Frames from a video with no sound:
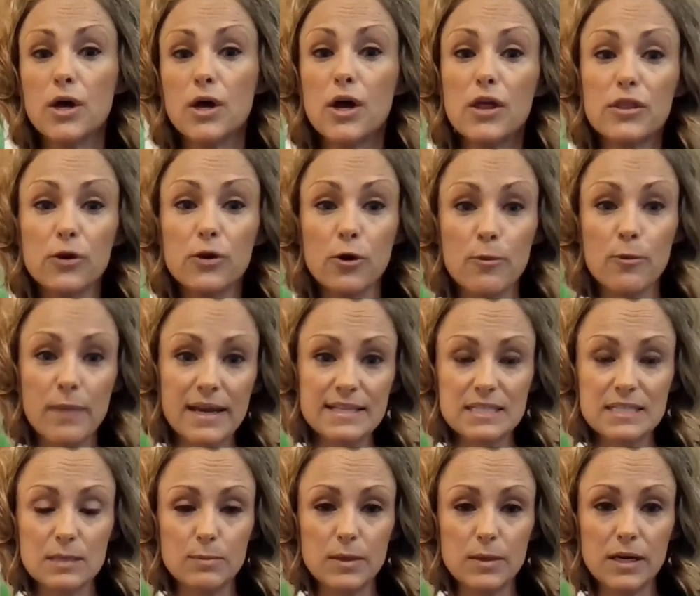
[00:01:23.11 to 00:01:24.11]
the
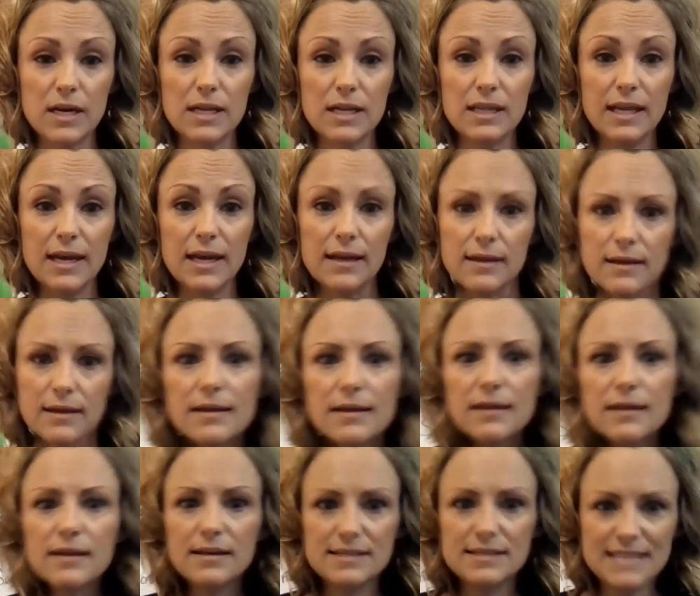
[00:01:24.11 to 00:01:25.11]
Romantic period, like
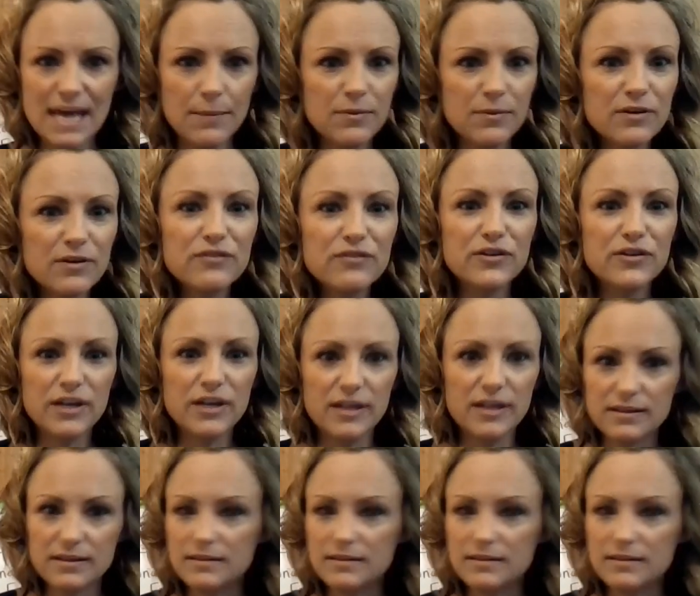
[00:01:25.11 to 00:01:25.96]
tapping your foot,